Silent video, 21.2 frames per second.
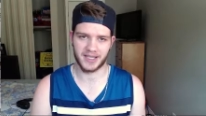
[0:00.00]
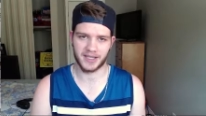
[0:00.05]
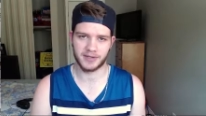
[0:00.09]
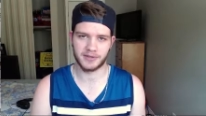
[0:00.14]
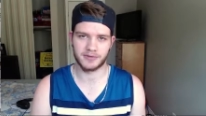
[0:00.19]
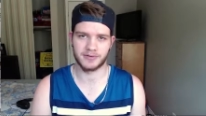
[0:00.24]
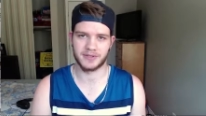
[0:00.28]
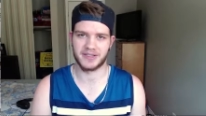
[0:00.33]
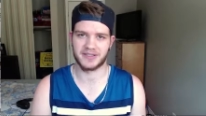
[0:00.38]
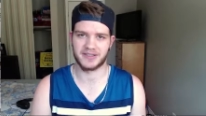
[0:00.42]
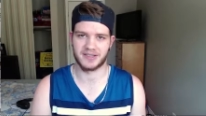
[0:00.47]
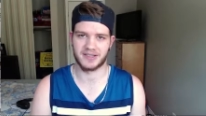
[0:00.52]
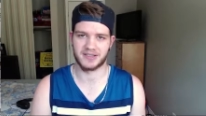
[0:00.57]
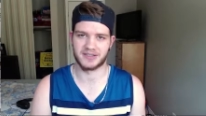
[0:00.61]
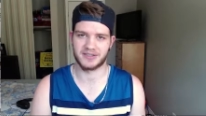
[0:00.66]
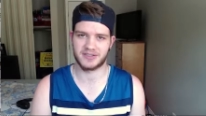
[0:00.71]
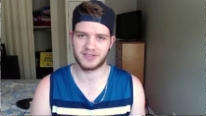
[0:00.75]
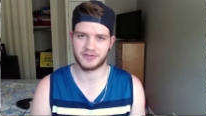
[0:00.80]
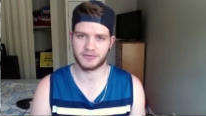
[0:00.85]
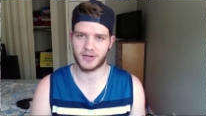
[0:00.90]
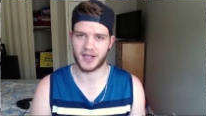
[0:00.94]
increase in
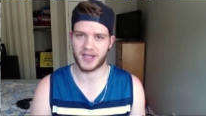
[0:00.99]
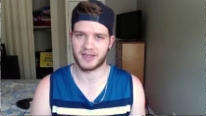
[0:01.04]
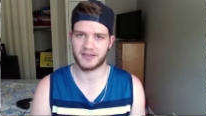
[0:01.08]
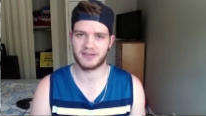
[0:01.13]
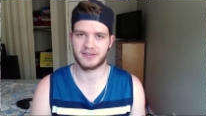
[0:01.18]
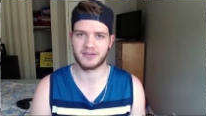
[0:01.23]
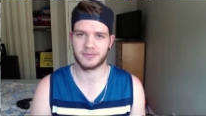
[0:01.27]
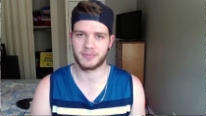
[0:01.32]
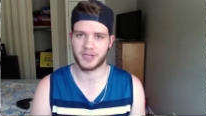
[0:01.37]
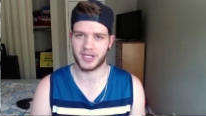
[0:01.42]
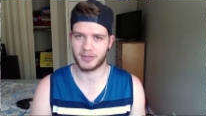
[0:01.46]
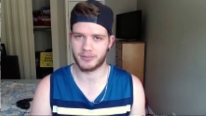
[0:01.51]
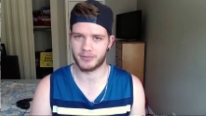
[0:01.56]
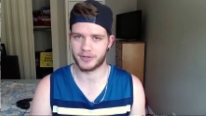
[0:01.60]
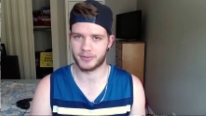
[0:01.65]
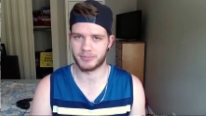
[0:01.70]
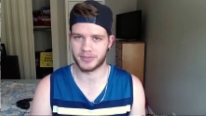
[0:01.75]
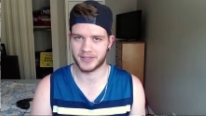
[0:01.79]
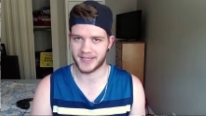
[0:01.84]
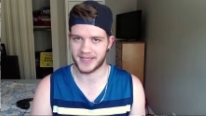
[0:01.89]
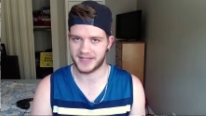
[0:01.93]
strength to be able to
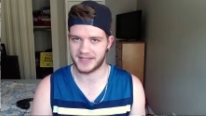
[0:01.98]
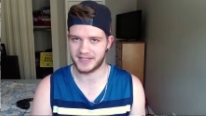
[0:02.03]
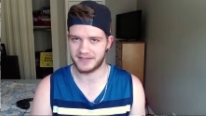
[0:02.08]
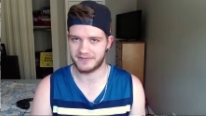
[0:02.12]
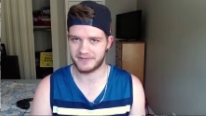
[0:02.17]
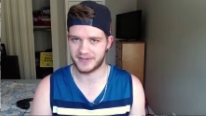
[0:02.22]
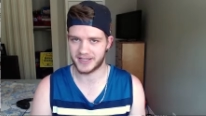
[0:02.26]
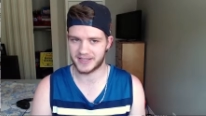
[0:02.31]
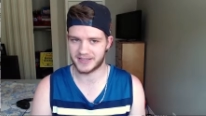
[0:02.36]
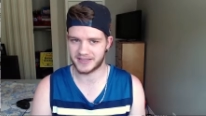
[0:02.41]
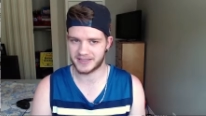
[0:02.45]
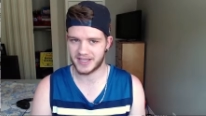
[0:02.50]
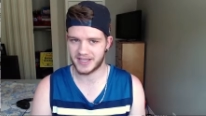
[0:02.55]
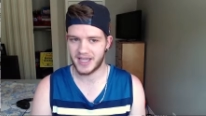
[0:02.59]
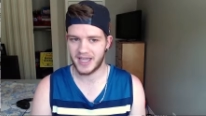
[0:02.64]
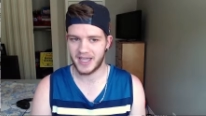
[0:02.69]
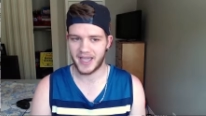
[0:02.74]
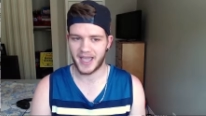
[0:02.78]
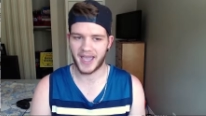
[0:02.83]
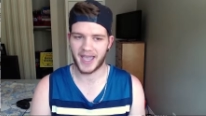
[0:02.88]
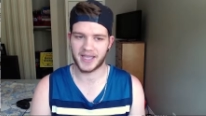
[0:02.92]
play defense,
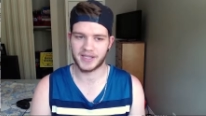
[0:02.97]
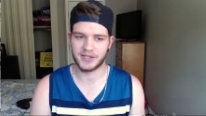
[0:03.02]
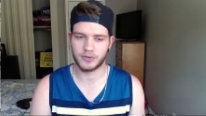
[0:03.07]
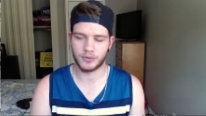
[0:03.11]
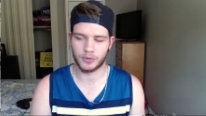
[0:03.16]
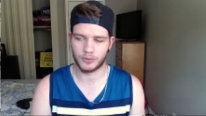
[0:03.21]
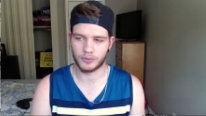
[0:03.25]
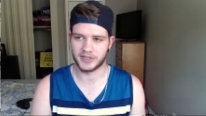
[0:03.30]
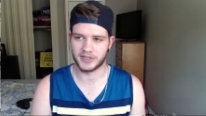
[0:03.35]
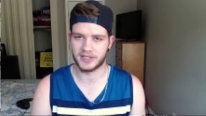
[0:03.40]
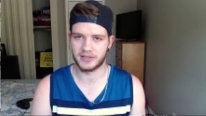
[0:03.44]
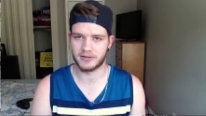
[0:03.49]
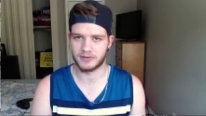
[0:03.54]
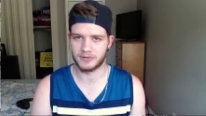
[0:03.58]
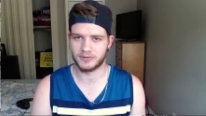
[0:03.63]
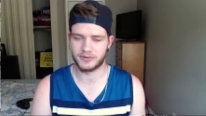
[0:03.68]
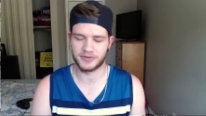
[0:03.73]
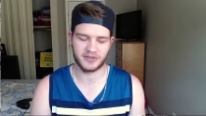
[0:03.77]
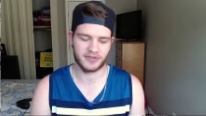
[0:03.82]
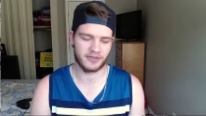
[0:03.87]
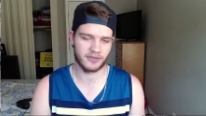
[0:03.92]
and you only
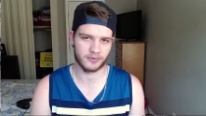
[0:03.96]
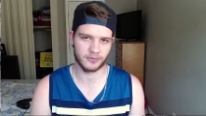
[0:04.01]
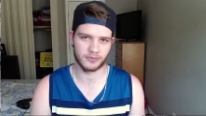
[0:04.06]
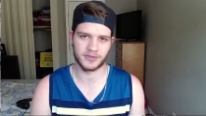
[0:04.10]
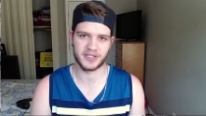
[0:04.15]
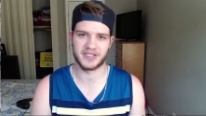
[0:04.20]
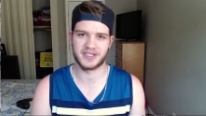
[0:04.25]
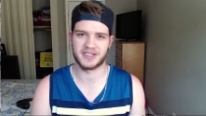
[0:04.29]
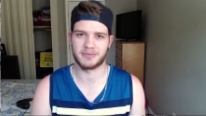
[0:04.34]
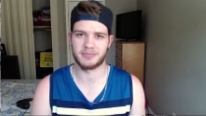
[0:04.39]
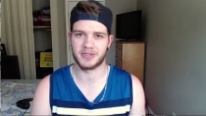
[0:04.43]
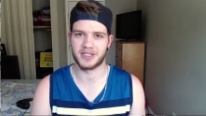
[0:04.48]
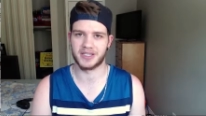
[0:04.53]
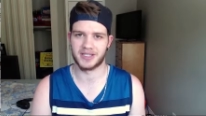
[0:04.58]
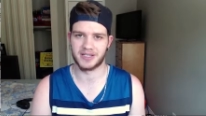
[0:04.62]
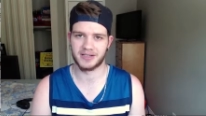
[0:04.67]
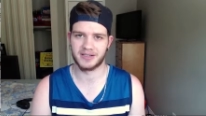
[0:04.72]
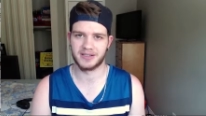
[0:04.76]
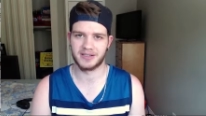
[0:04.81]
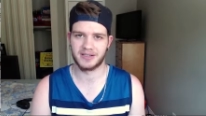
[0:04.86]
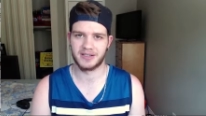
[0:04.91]
lose 3 speed
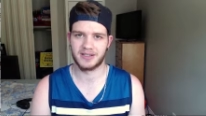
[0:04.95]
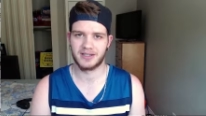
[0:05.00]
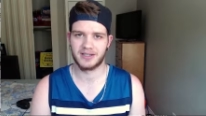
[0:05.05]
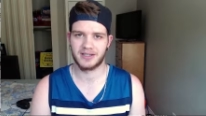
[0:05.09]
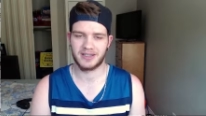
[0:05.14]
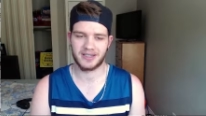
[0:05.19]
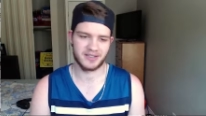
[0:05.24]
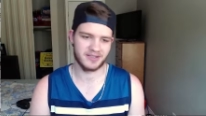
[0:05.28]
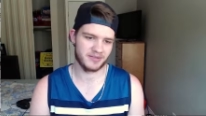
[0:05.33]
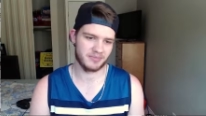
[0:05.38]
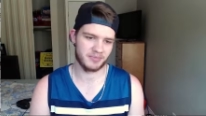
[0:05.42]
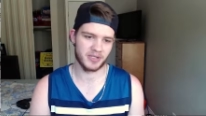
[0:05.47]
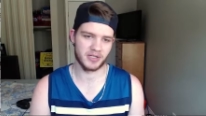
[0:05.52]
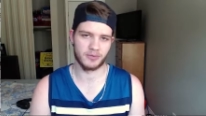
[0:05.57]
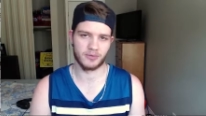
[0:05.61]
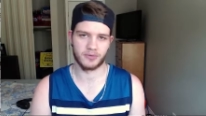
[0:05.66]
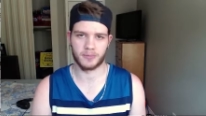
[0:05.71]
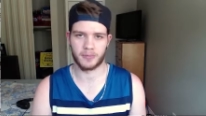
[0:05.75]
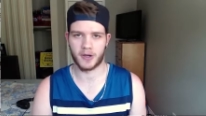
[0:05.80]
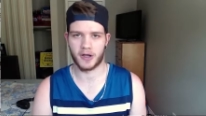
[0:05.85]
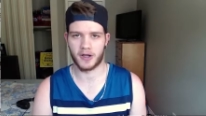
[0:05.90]
in speed
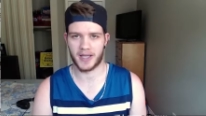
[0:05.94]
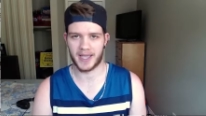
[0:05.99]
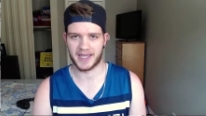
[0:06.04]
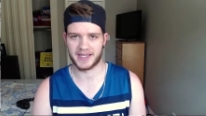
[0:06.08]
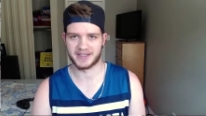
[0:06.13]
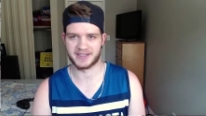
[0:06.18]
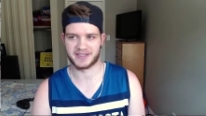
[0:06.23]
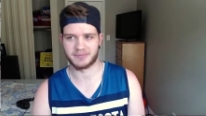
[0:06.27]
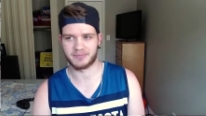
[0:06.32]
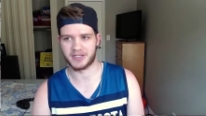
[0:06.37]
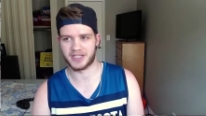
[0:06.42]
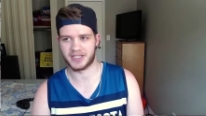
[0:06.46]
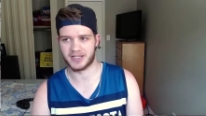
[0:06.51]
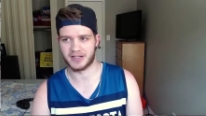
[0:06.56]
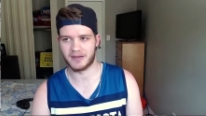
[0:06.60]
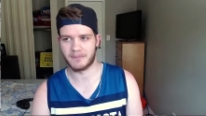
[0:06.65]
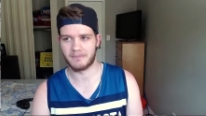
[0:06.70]
with ball and speed.